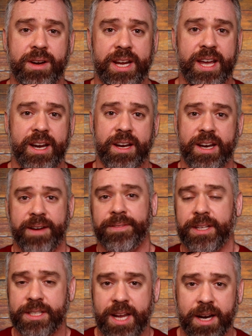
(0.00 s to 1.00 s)
He had a
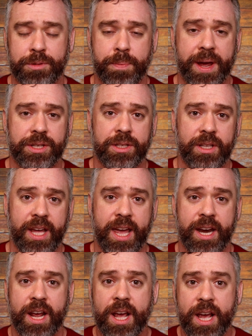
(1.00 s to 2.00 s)
Netflix stand-up special. And